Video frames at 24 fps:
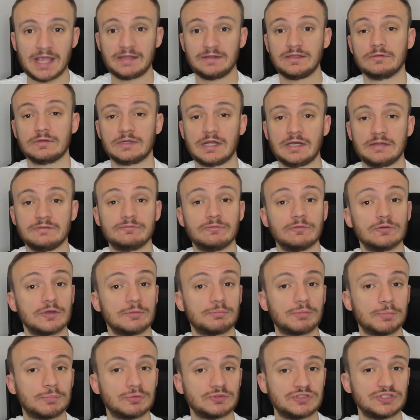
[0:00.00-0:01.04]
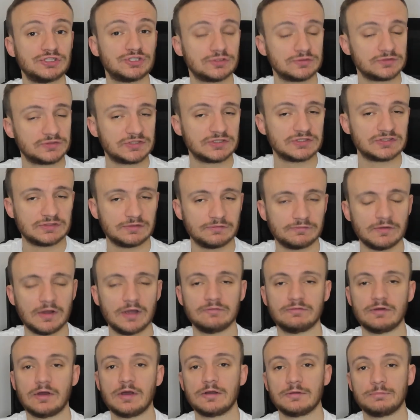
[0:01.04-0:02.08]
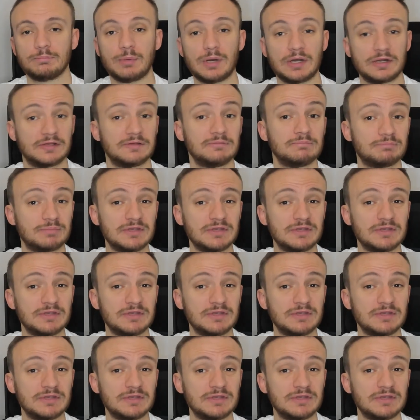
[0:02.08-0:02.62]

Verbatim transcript: and the California Proposition 65 are barring